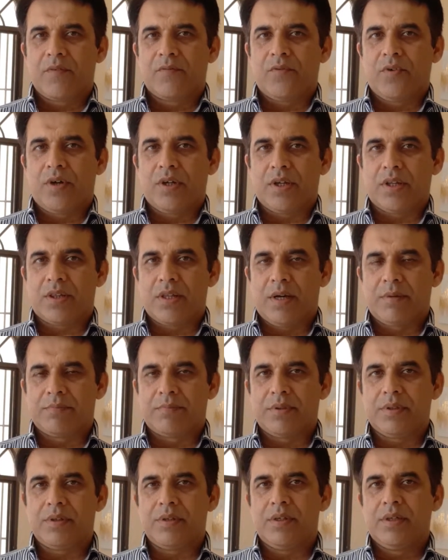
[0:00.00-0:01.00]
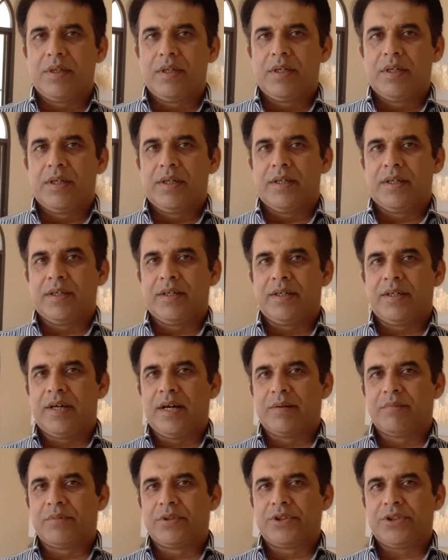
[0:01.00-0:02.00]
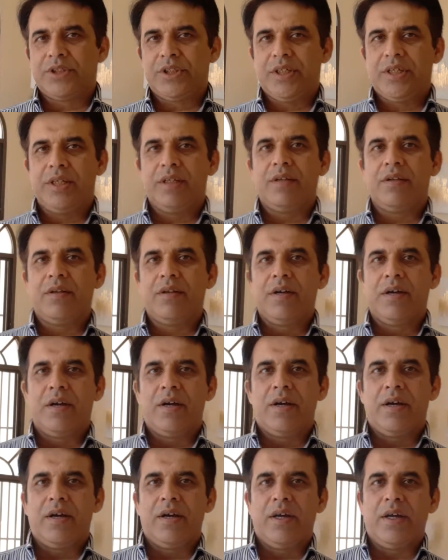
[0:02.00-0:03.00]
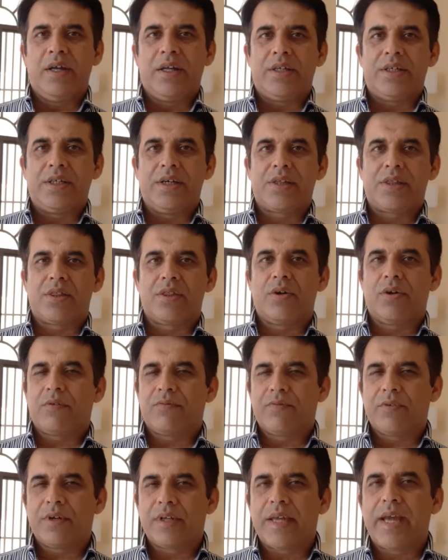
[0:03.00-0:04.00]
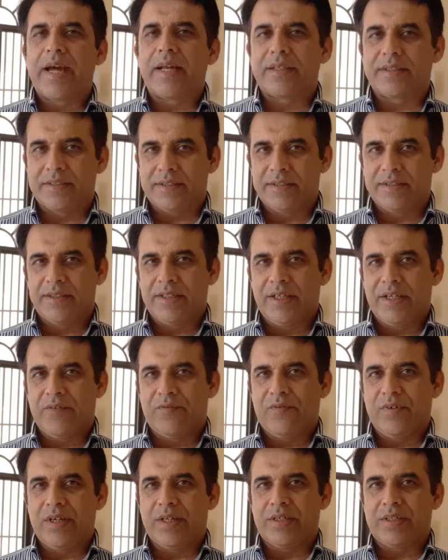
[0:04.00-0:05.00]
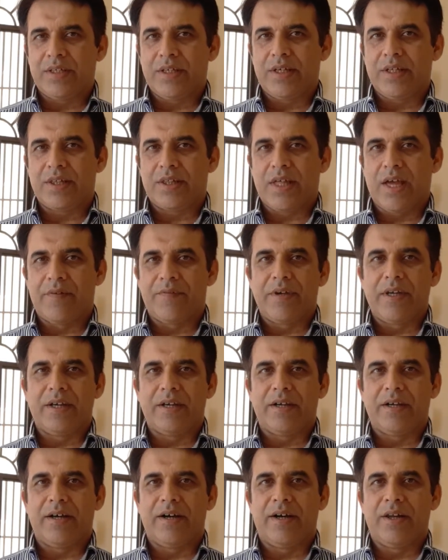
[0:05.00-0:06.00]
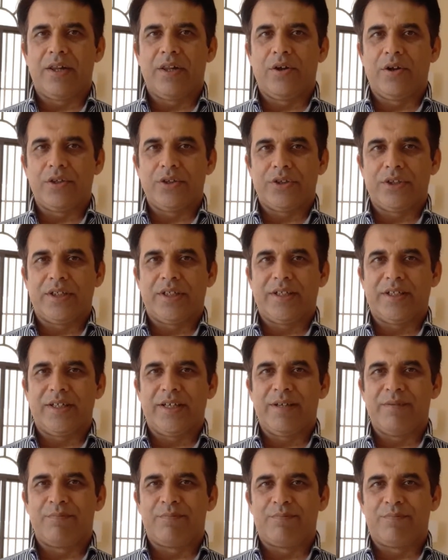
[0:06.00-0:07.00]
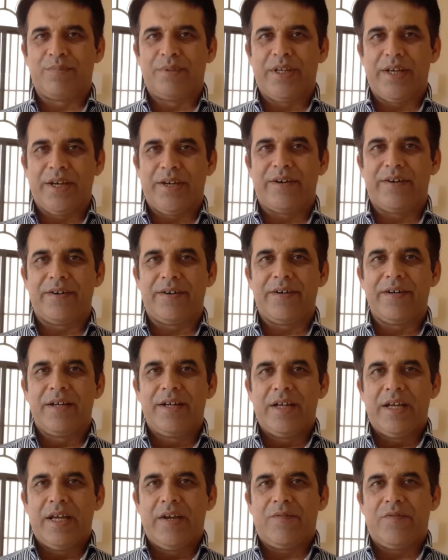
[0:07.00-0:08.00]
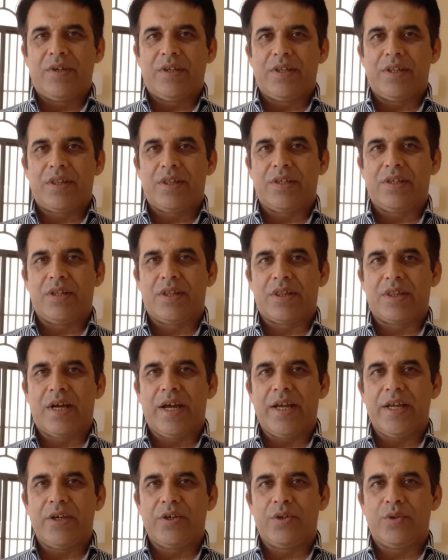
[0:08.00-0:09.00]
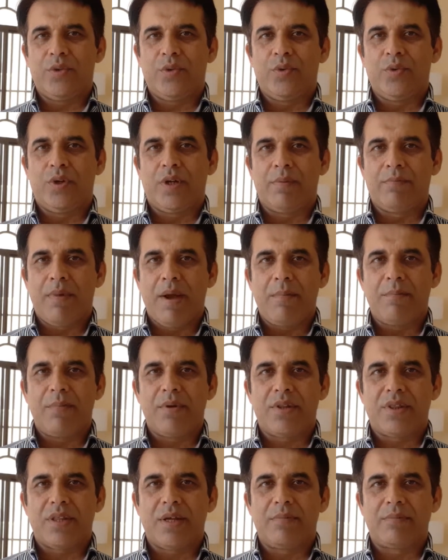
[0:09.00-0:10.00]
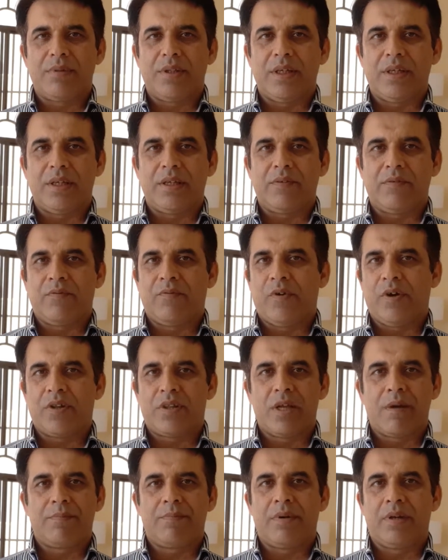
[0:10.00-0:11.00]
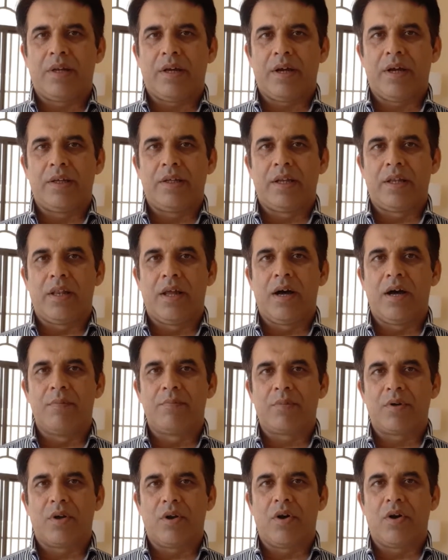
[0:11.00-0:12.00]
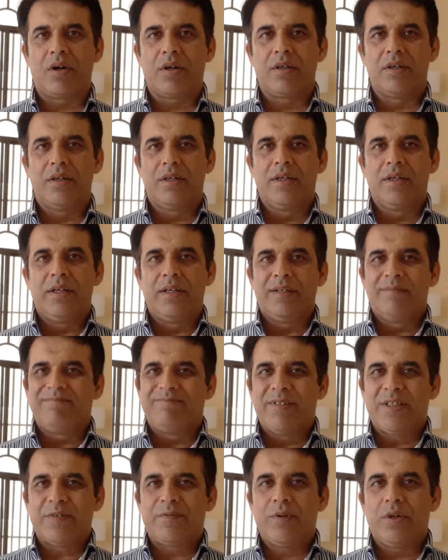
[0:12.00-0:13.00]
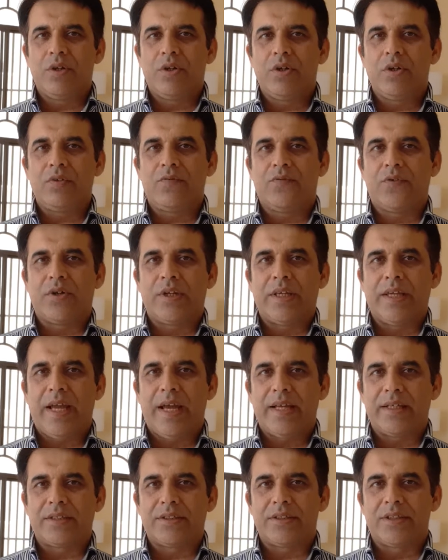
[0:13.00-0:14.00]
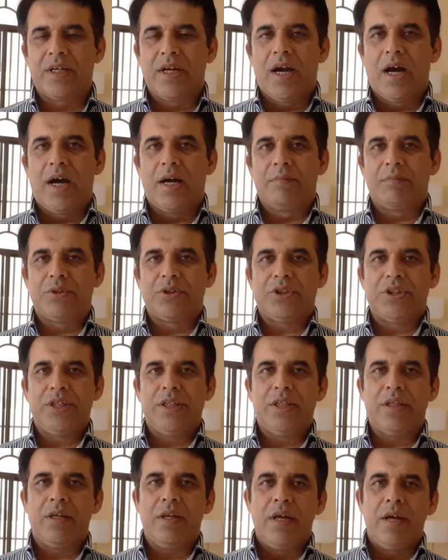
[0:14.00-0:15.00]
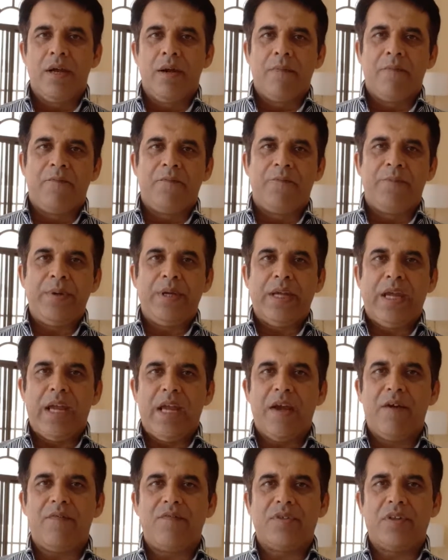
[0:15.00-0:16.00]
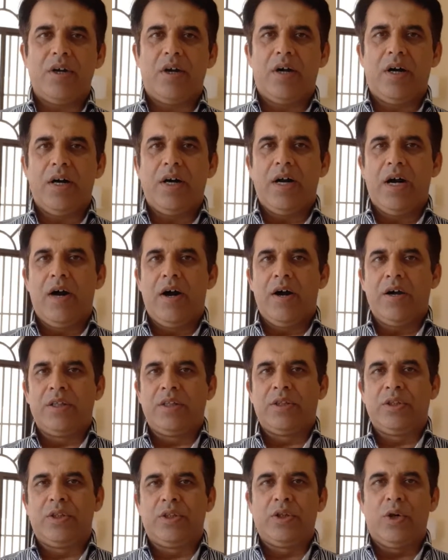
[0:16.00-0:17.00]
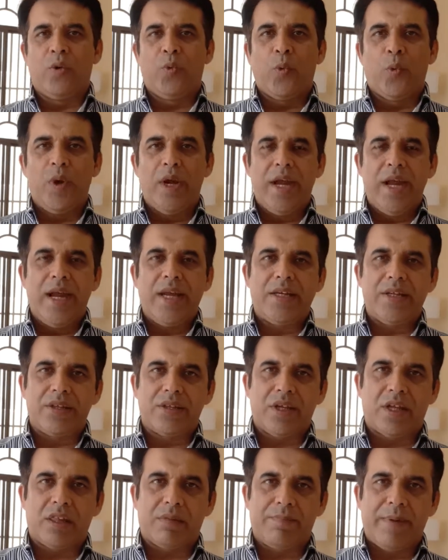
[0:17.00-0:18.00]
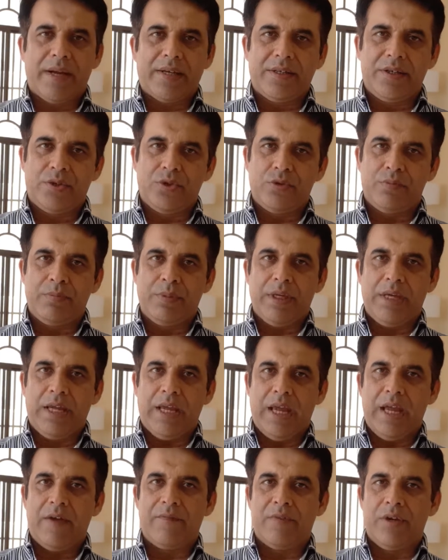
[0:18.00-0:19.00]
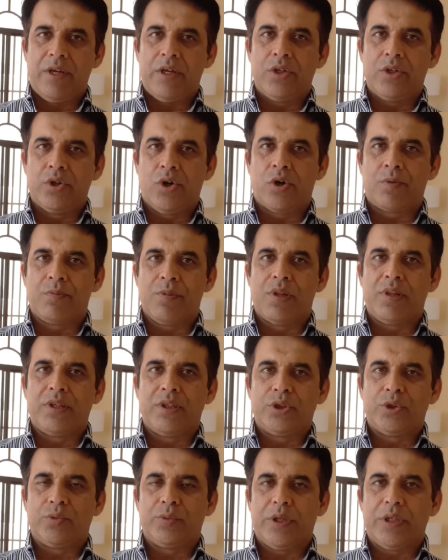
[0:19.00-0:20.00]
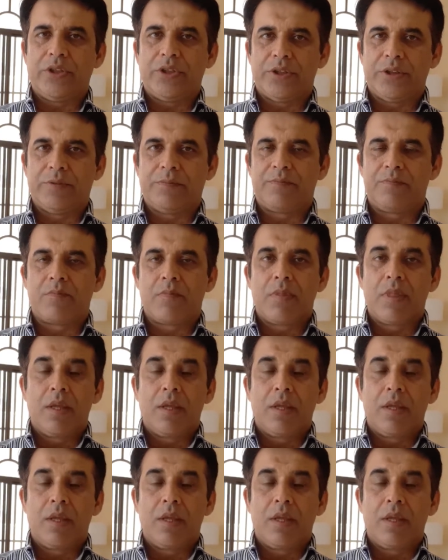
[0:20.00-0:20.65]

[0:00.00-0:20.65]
For example, a machine does not forget if it is having a logic there. If it is designed to remember something, for example, an alarm clock, it will not forget. A machine behaves the way it is expected to behave in normal situation.